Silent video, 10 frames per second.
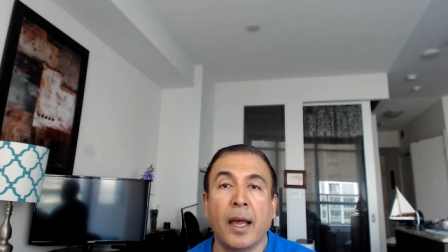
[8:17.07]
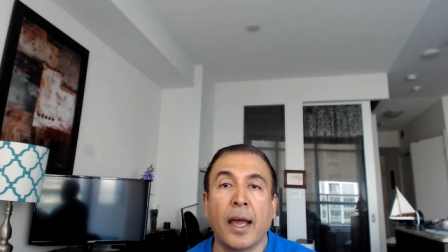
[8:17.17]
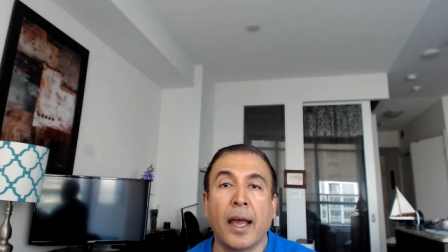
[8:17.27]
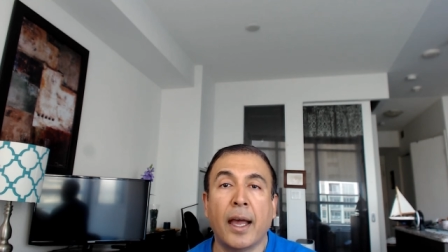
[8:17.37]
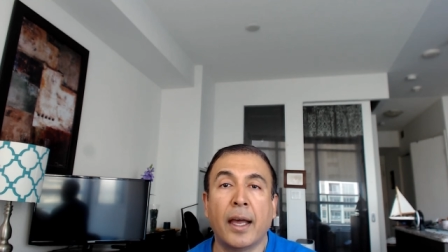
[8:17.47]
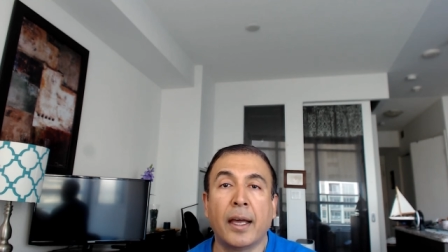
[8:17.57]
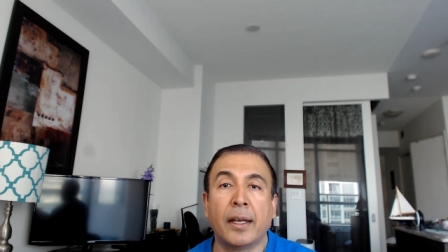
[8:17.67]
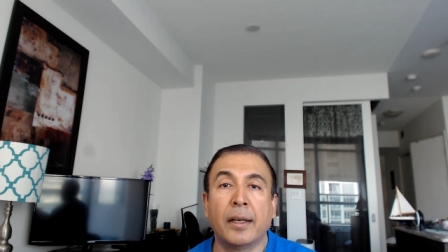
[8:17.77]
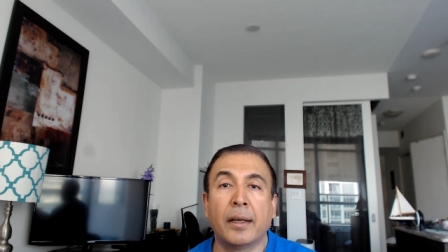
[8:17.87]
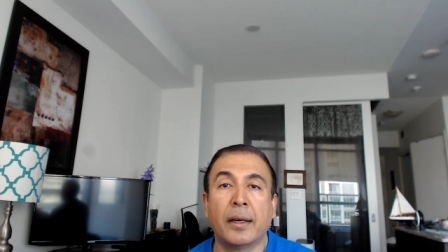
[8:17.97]

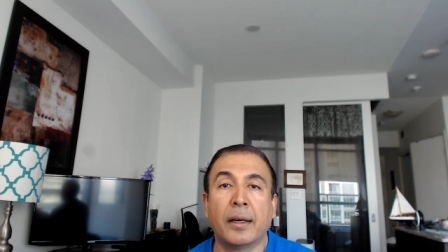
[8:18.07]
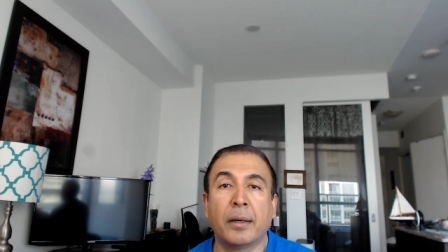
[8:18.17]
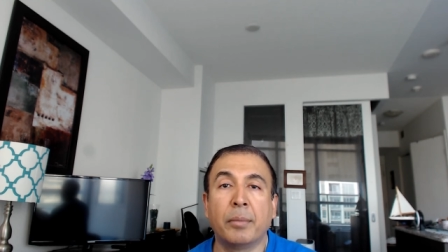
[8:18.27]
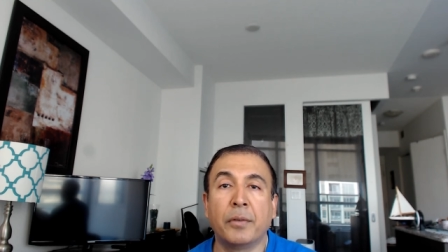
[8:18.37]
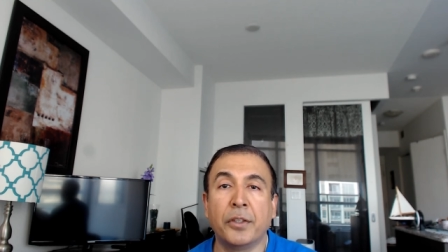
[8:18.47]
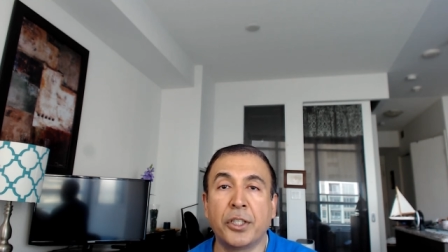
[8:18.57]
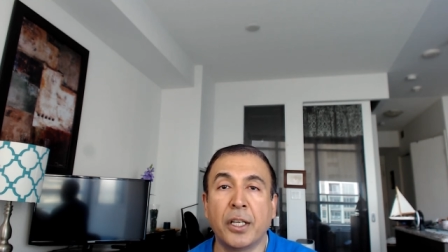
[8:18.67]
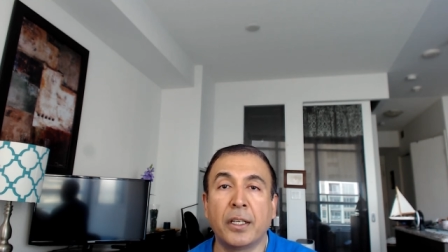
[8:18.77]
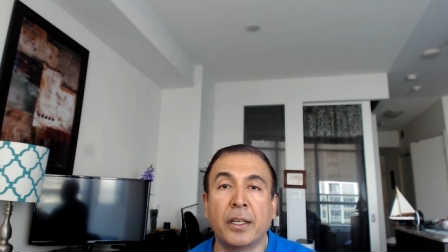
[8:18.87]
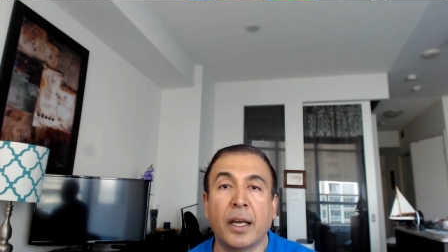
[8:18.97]
and be
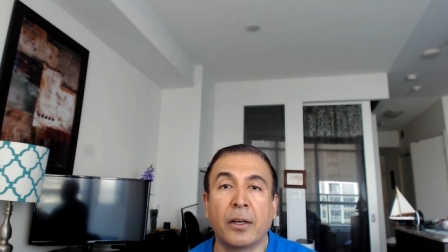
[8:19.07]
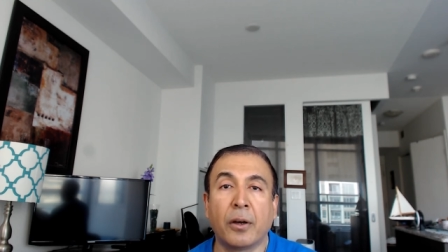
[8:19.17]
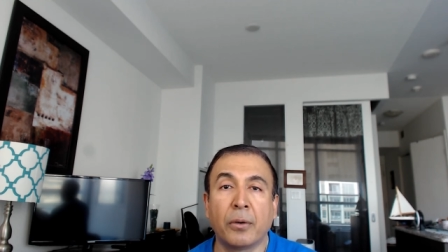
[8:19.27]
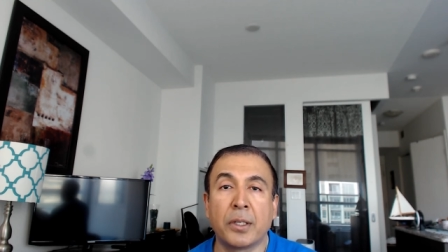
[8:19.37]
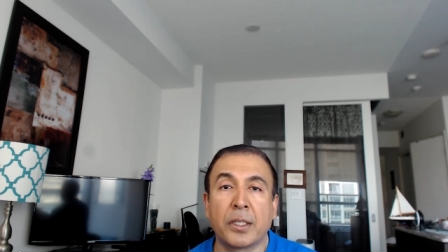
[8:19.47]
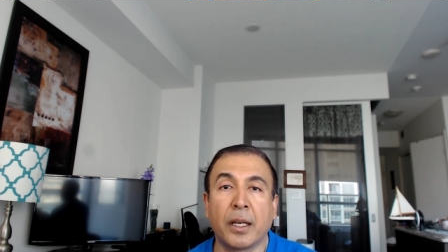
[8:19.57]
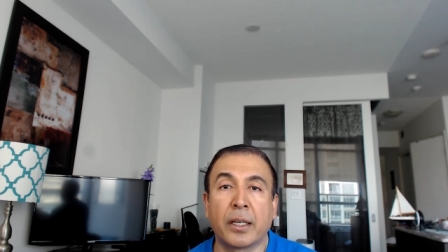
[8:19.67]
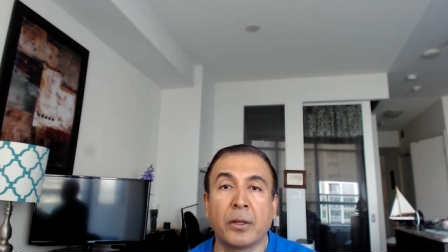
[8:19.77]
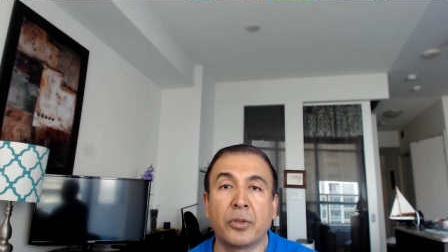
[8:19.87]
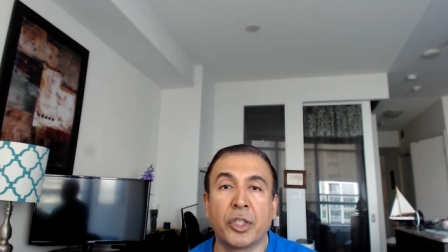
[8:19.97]
vigilant, and always
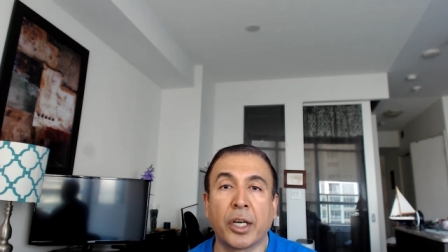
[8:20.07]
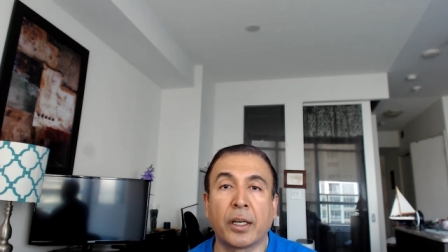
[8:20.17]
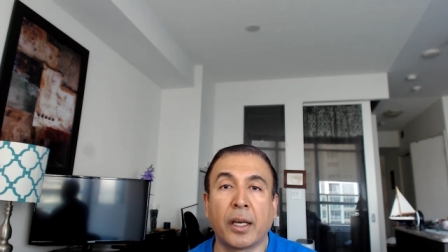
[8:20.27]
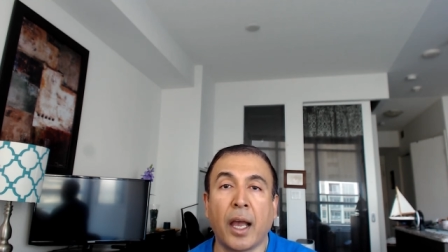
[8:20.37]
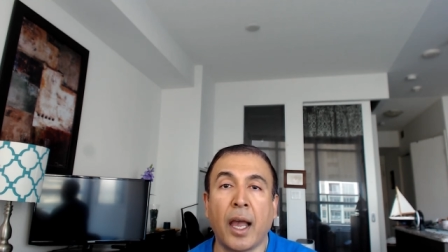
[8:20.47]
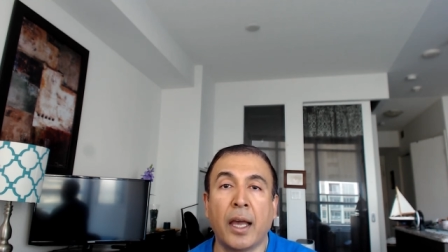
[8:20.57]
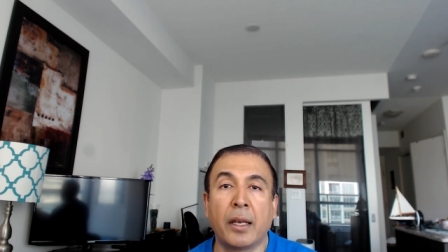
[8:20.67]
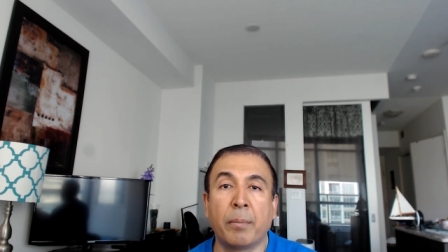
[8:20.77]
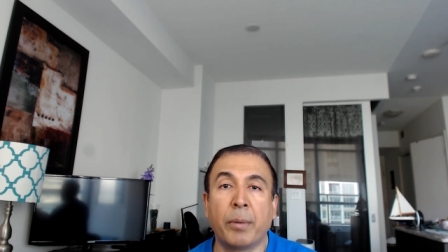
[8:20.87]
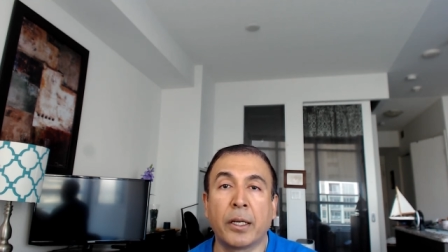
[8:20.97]
check
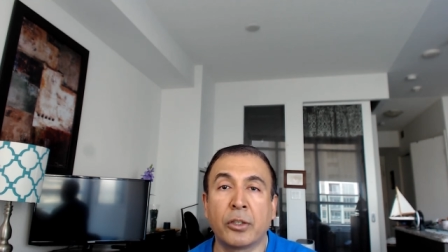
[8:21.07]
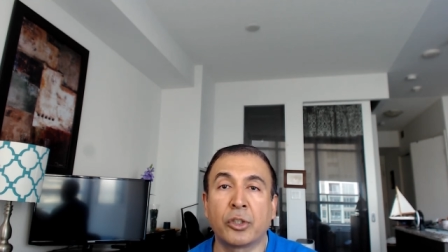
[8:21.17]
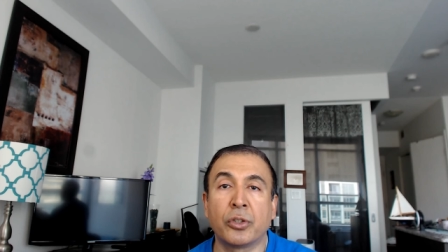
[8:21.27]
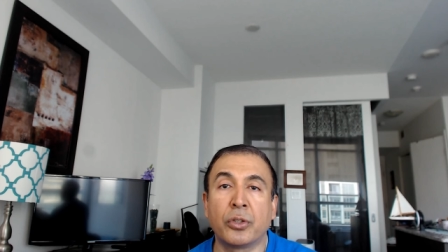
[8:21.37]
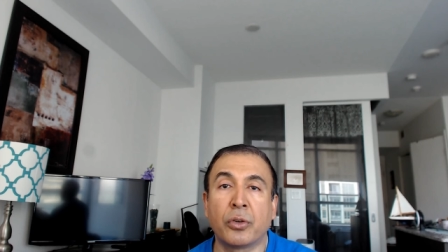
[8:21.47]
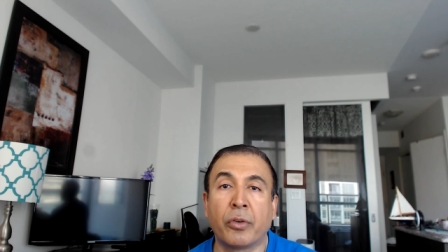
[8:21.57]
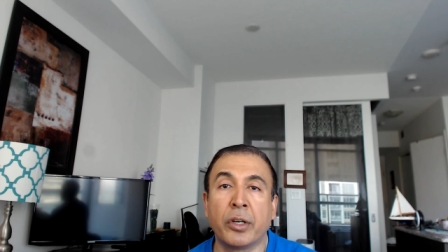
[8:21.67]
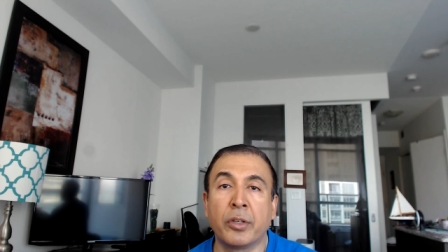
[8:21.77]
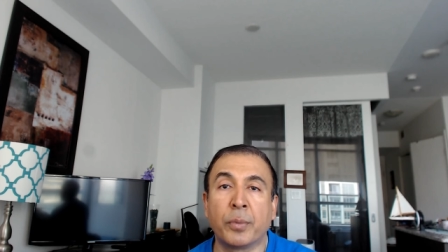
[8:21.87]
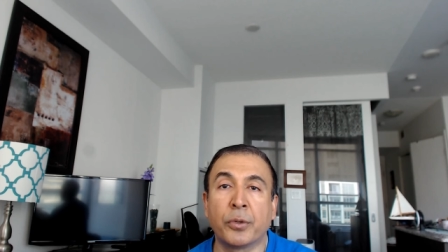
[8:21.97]
and pay attention to your
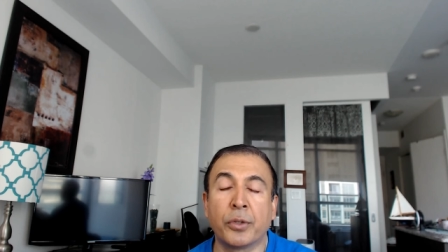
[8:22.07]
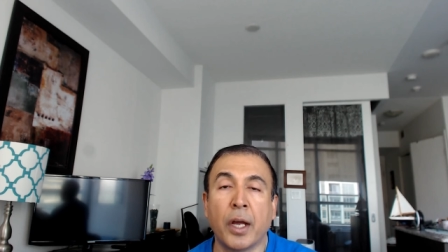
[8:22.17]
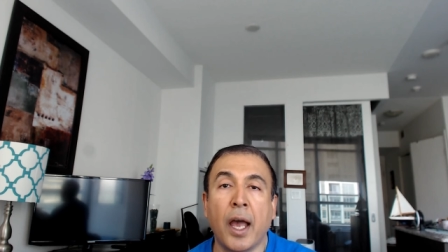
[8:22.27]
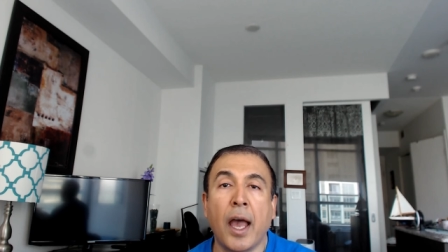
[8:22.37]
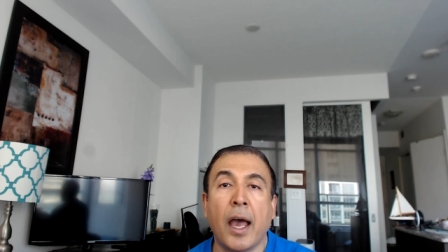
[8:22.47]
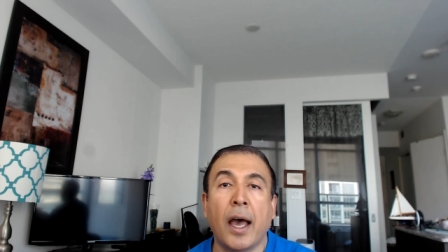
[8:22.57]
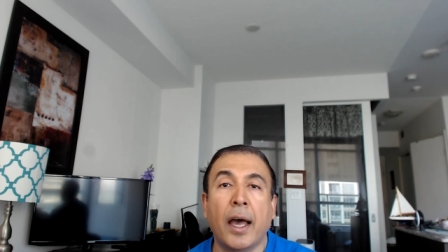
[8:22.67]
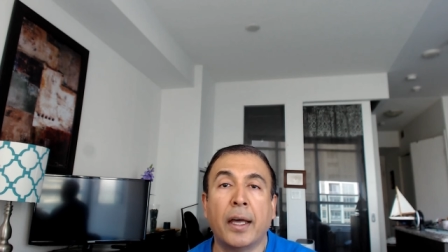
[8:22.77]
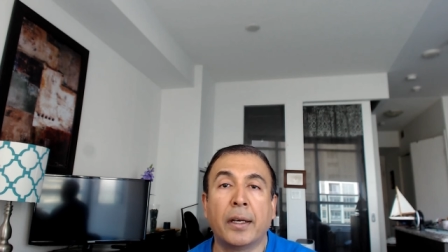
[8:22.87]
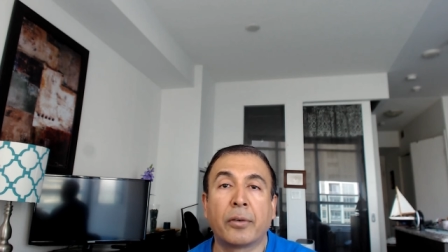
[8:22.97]
credit report
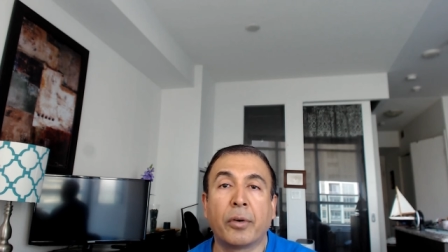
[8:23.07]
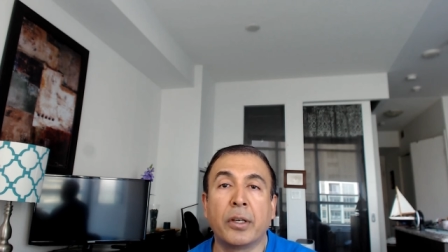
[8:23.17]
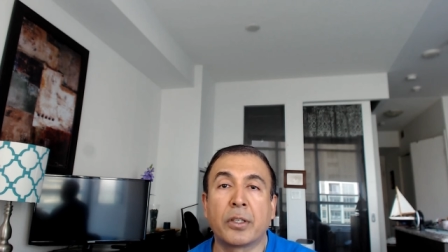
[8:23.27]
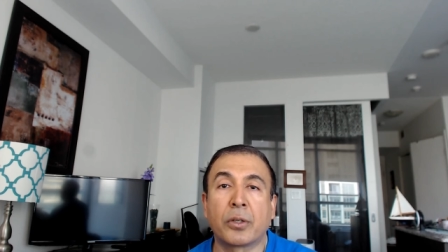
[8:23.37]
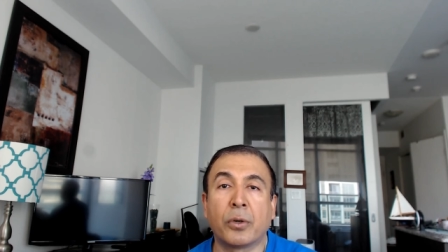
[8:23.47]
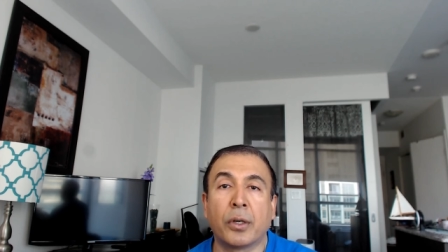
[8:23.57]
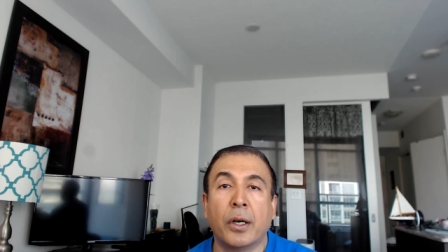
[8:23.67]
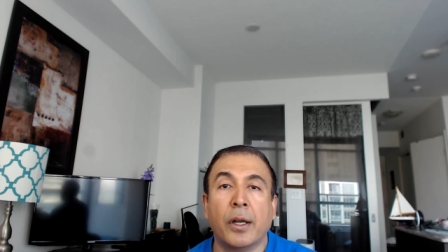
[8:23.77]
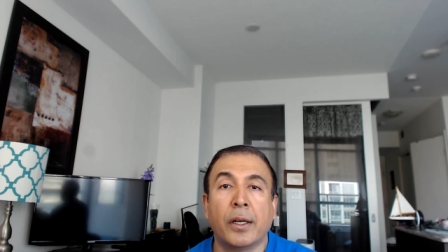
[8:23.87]
and credit score.